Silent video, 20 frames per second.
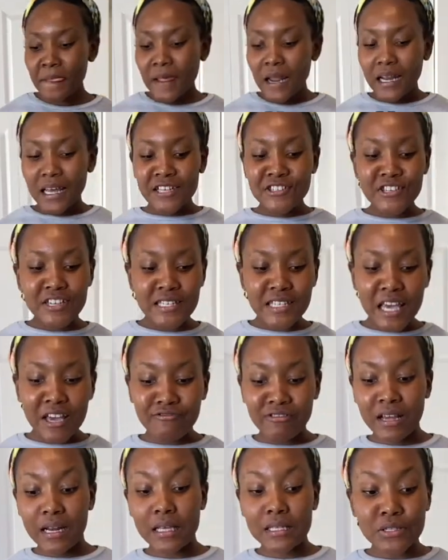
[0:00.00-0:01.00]
let's just get
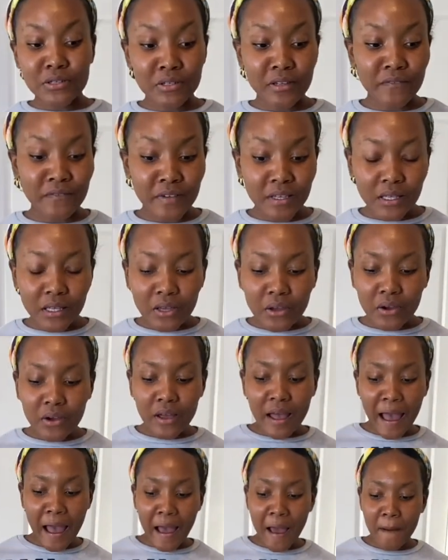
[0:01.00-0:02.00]
right into the video.
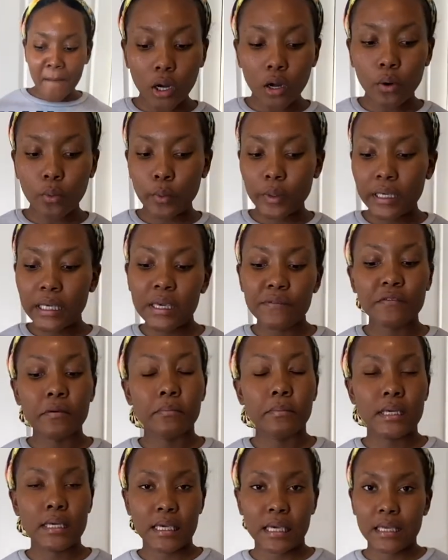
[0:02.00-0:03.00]
Um, before we even
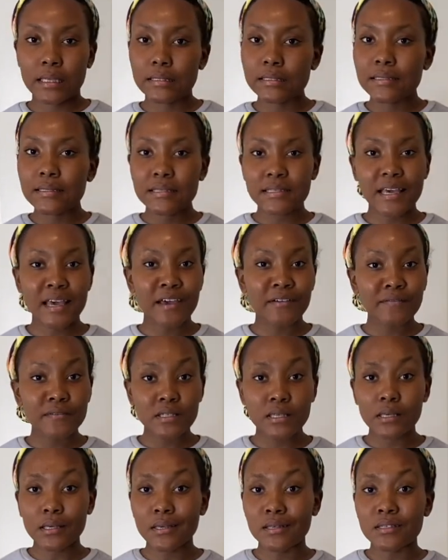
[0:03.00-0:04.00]
begin,
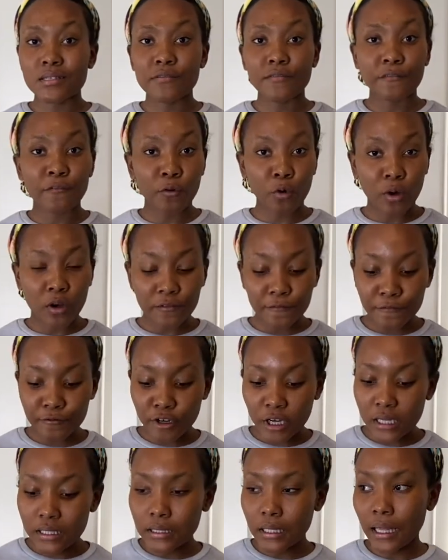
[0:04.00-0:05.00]
safety is
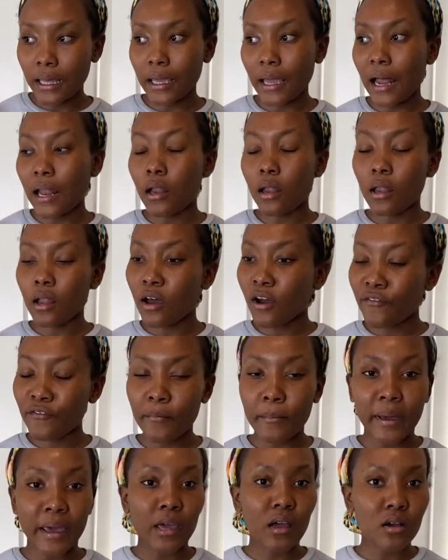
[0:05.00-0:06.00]
forefront. Like, I love
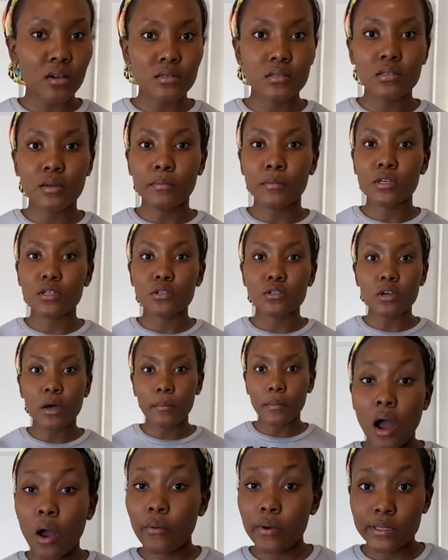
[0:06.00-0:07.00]
my customers so
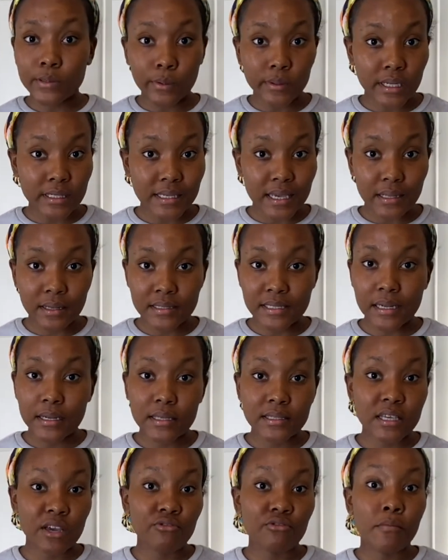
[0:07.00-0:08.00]
much. I always want to take the
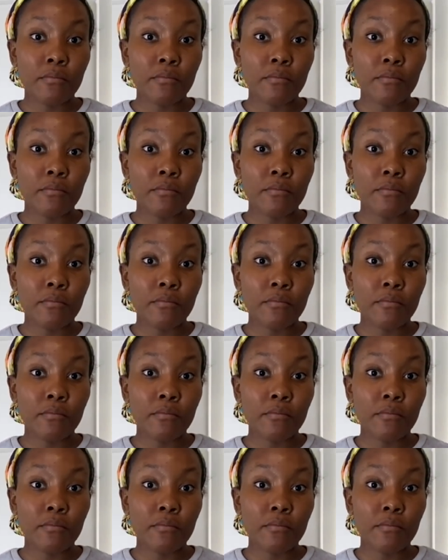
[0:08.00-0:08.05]
sanitary